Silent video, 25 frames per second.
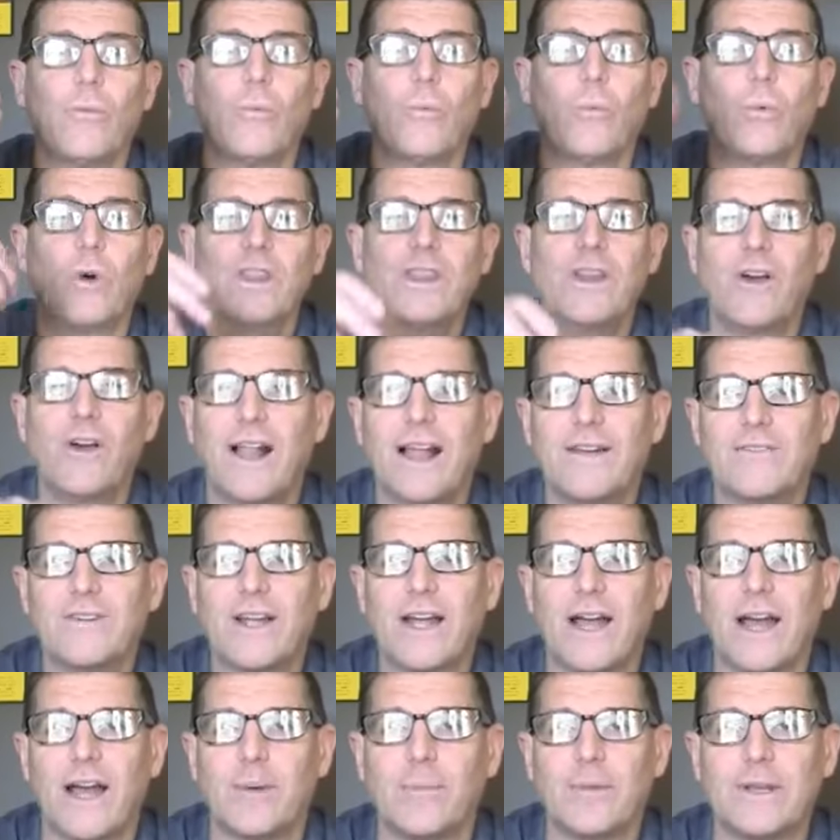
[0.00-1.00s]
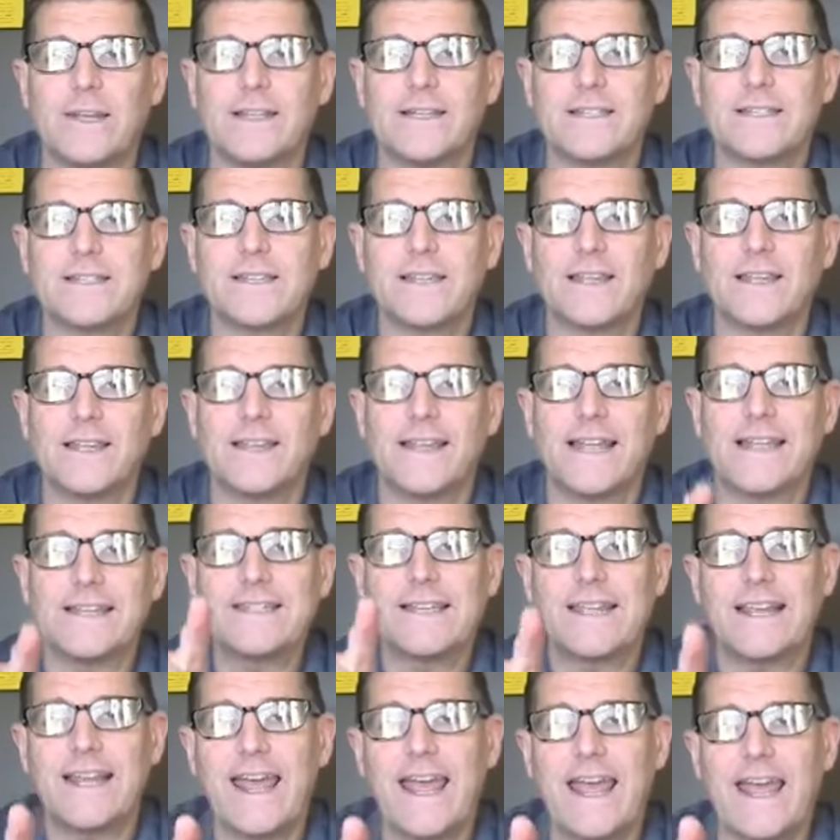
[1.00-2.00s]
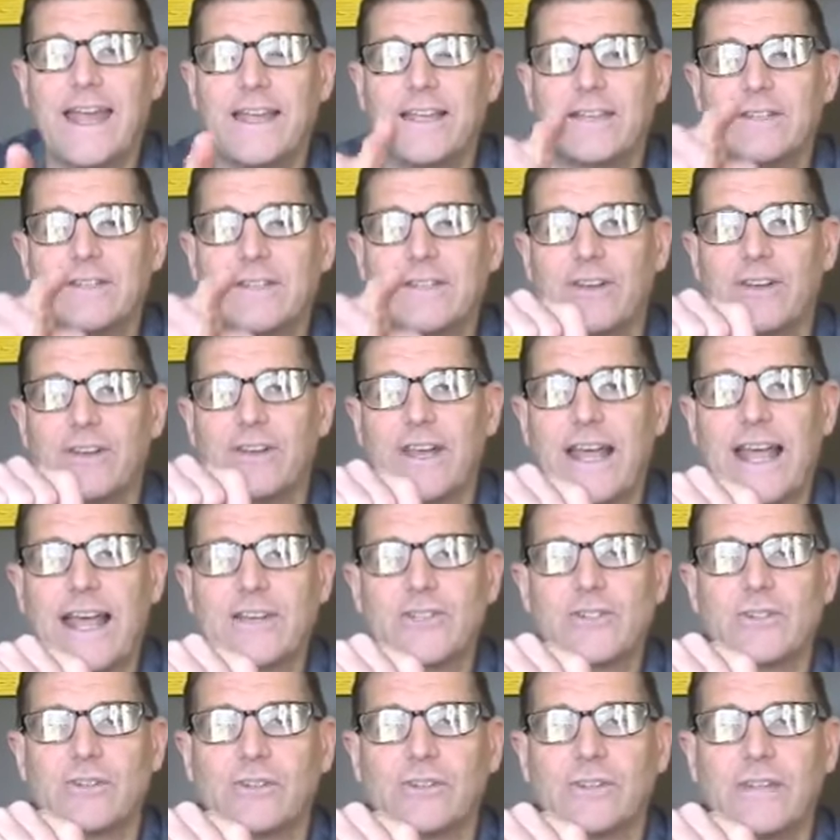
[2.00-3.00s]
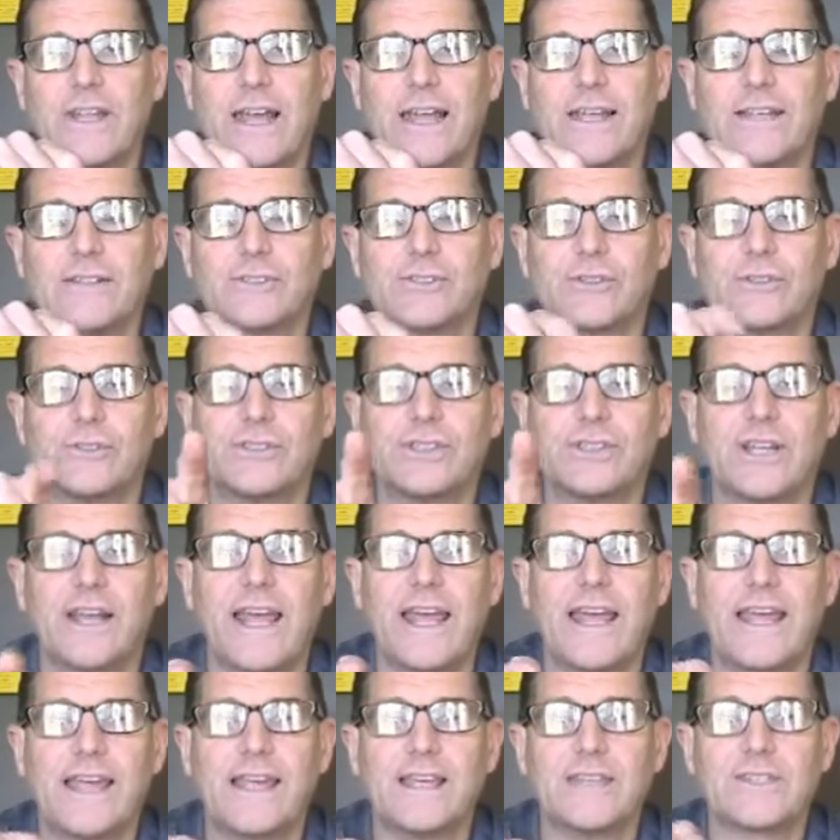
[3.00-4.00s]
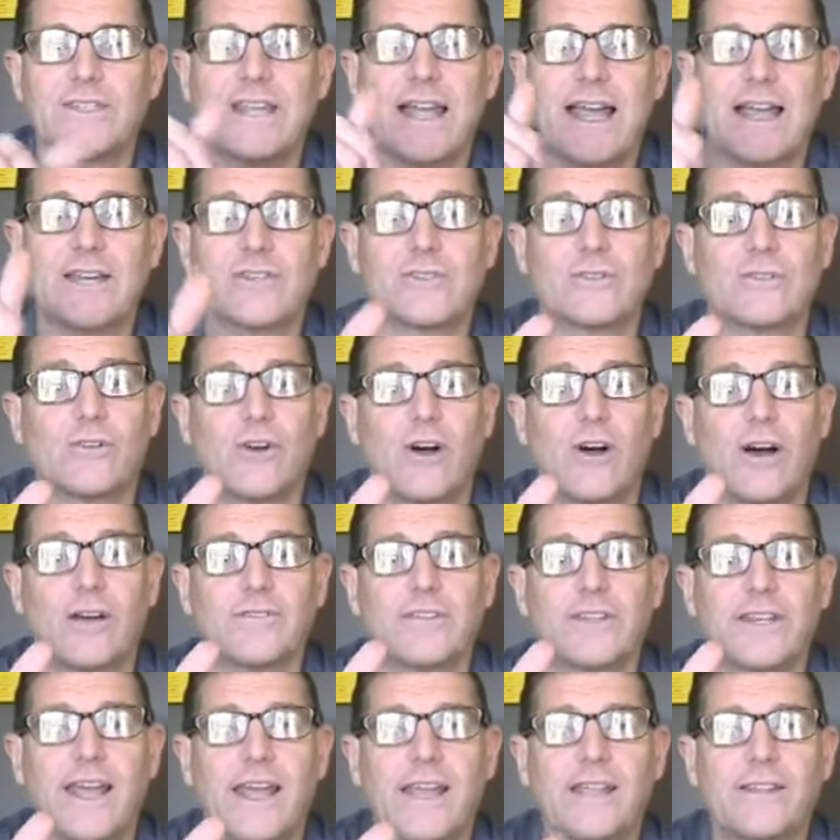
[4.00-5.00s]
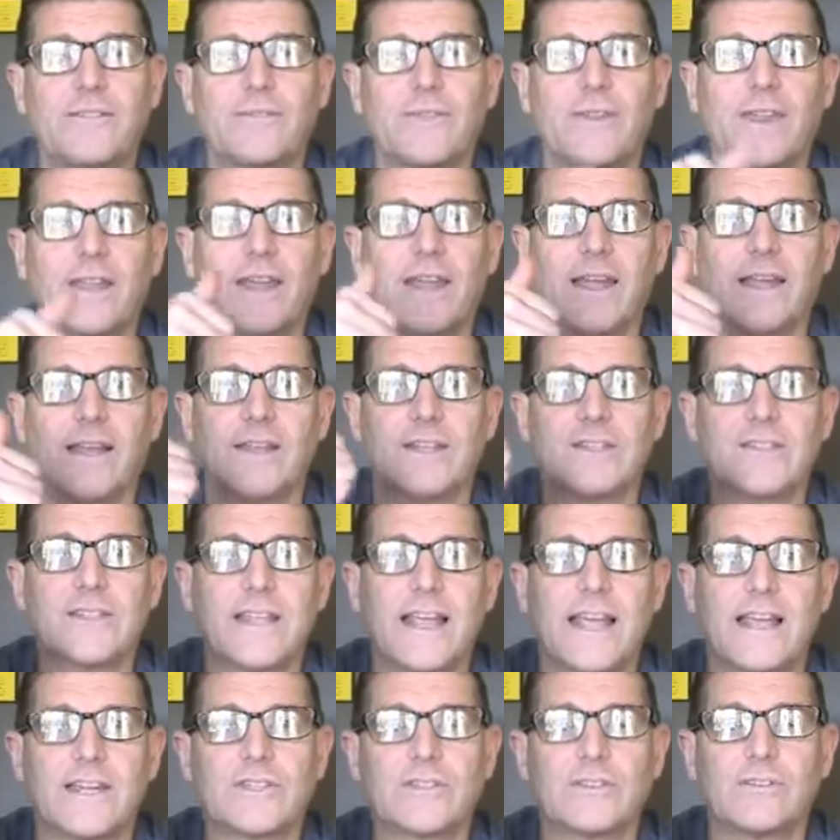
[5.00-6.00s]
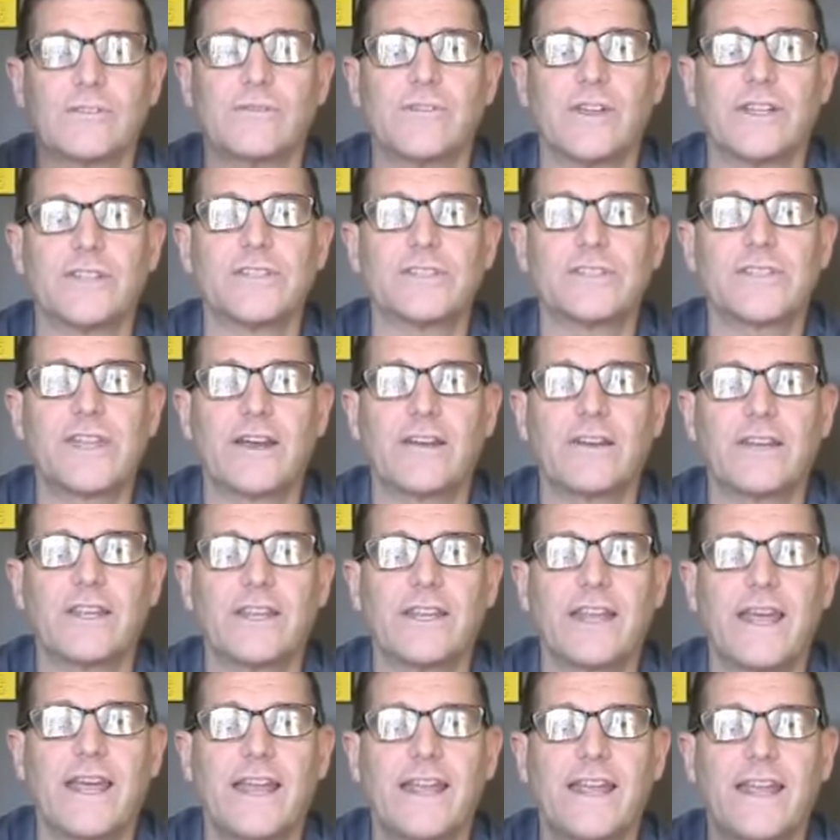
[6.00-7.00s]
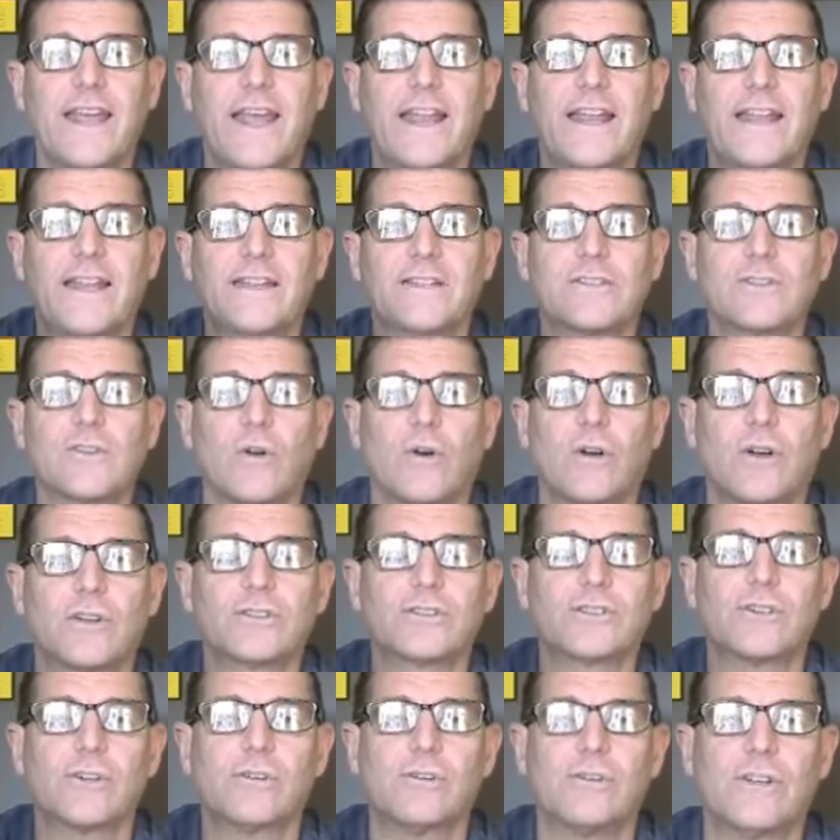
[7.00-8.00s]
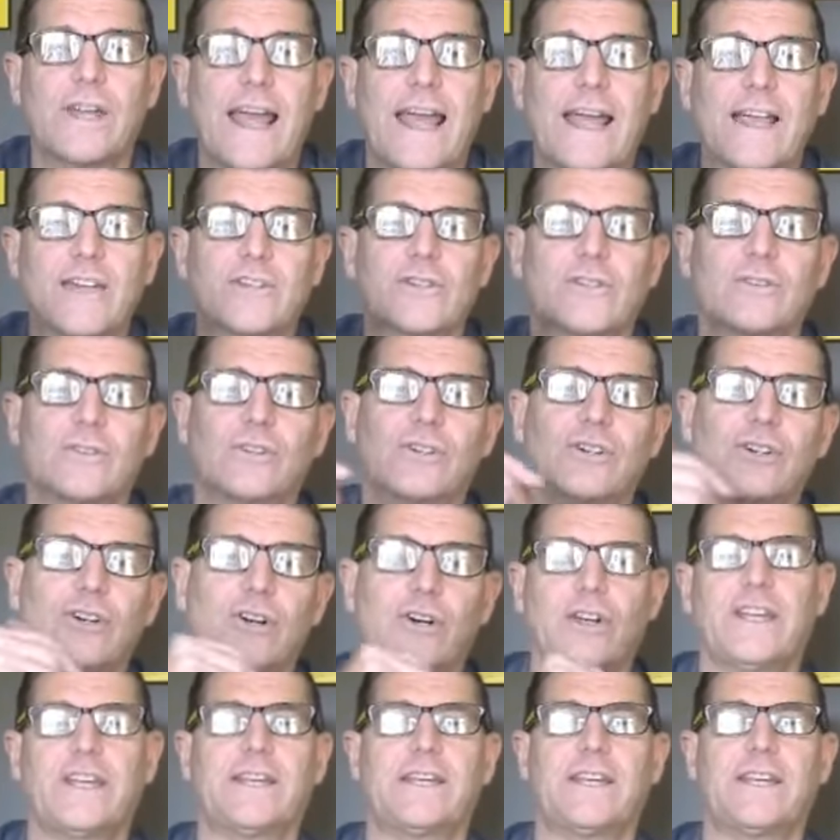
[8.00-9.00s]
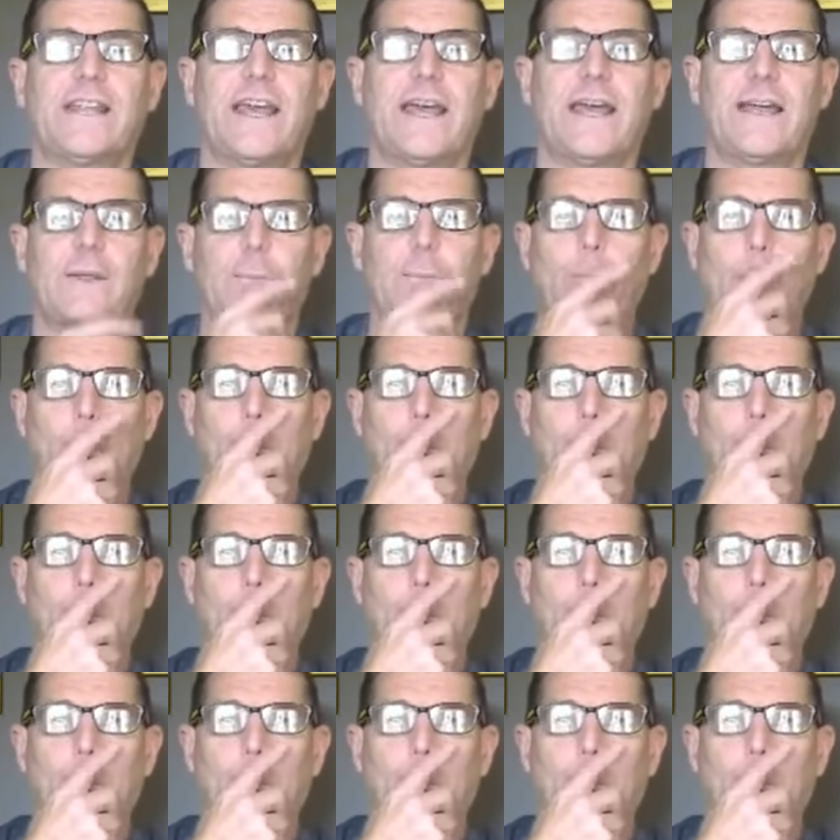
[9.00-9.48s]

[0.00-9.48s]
What they all have in common is that today is their national day. So today is National Coffee Day, it is National Vegetarian Day, and it is also National Cookie Day.